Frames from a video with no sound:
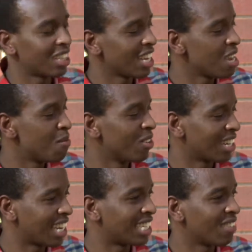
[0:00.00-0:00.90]
the airport,
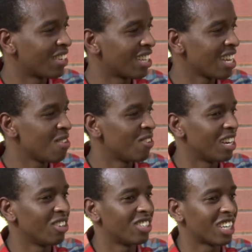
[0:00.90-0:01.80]
and I stepped out of the airport,
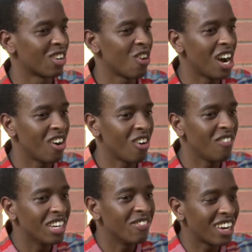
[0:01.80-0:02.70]
and I was just like, wow,
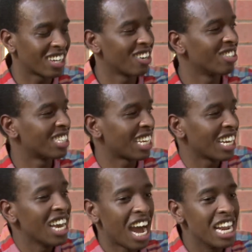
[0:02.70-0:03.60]
I'm in America, because it's
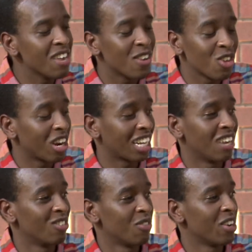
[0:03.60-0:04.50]
like I never thought I'd
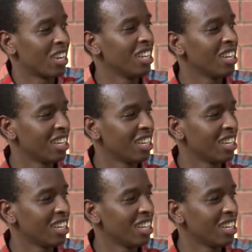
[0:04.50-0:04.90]
come to America,